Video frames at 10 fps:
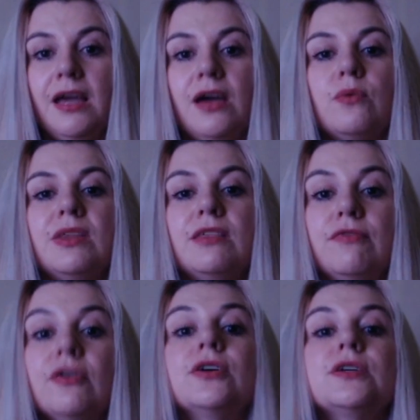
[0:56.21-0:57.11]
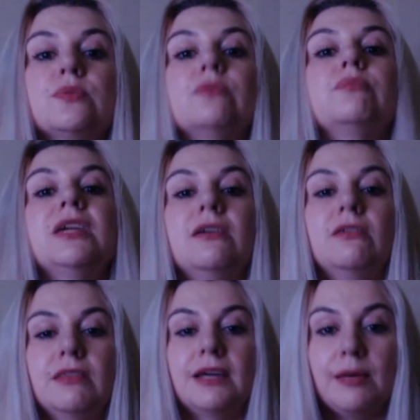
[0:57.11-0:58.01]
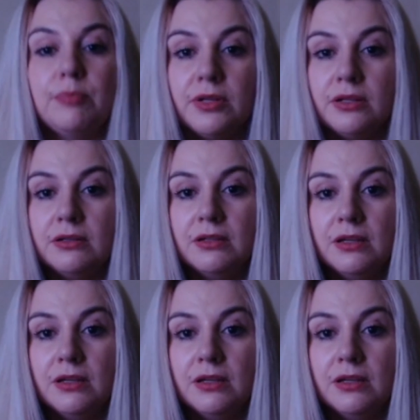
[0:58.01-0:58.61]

where the focus will be on the couple